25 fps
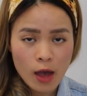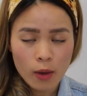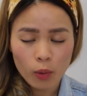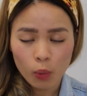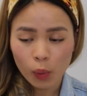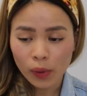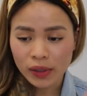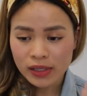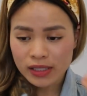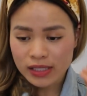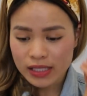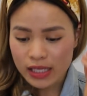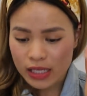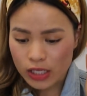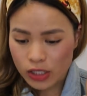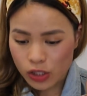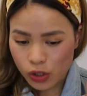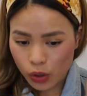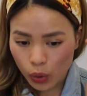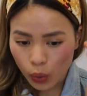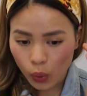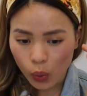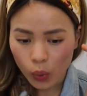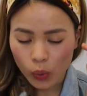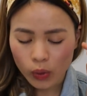Once these
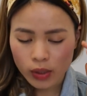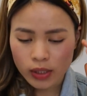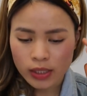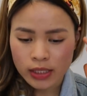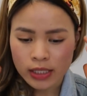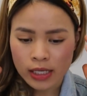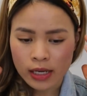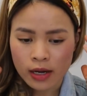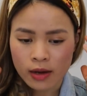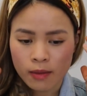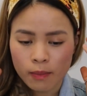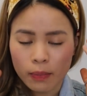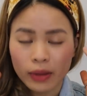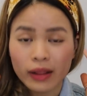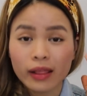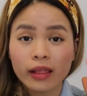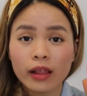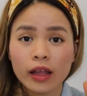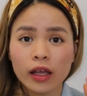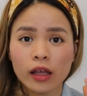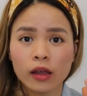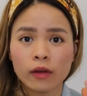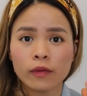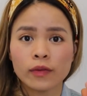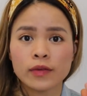thoughts and
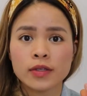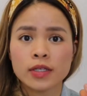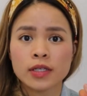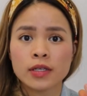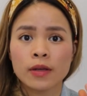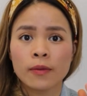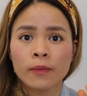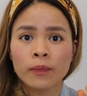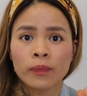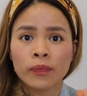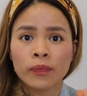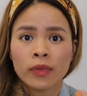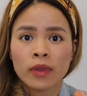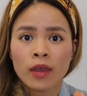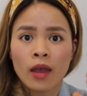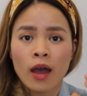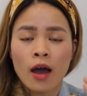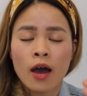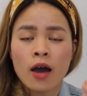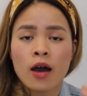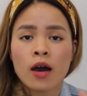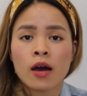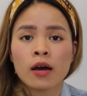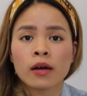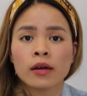beliefs
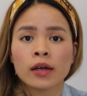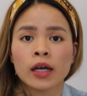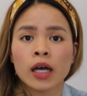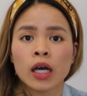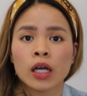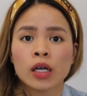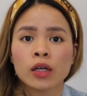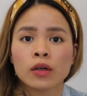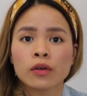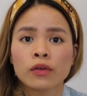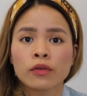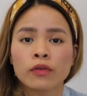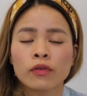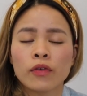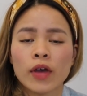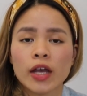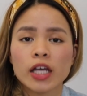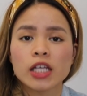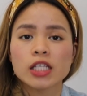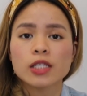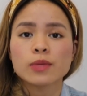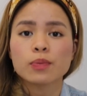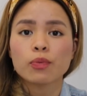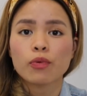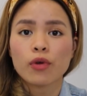are kind of
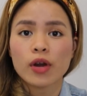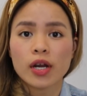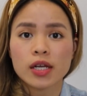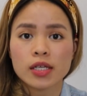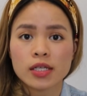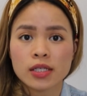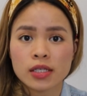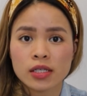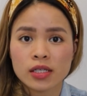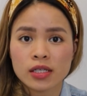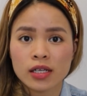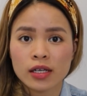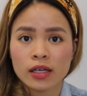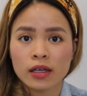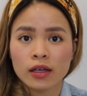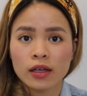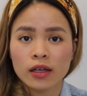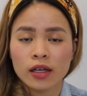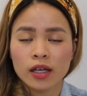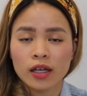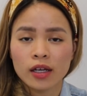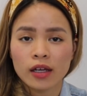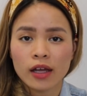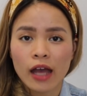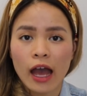expressed
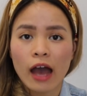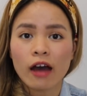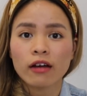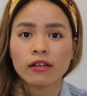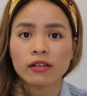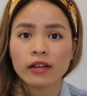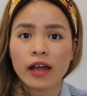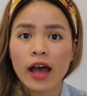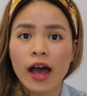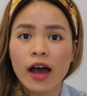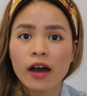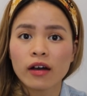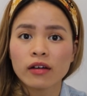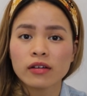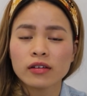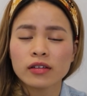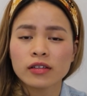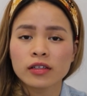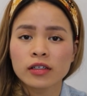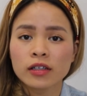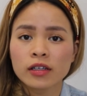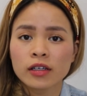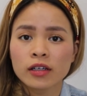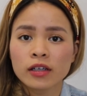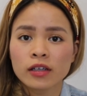out loud,
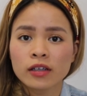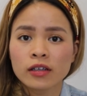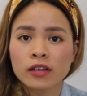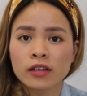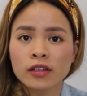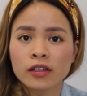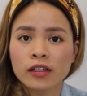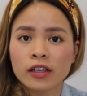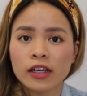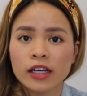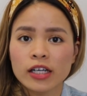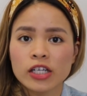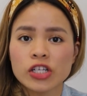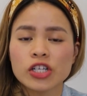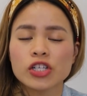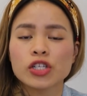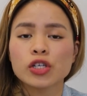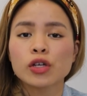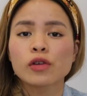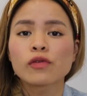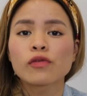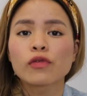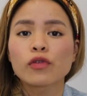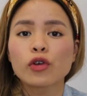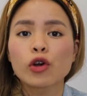it just
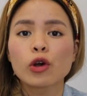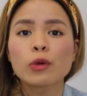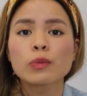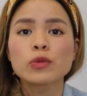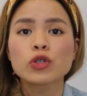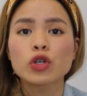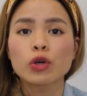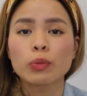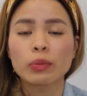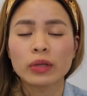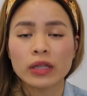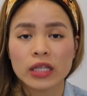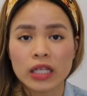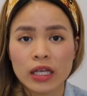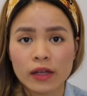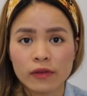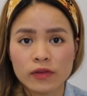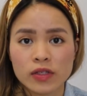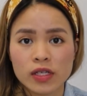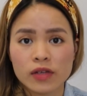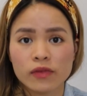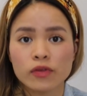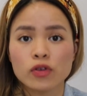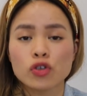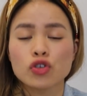confirms your
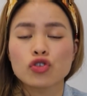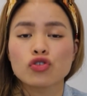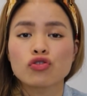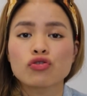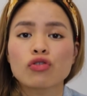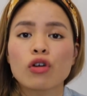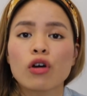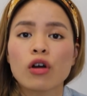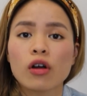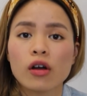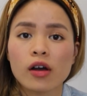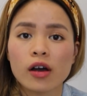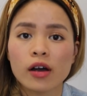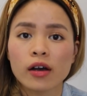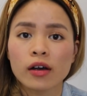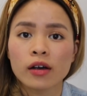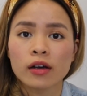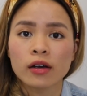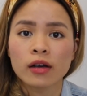beliefs even stronger.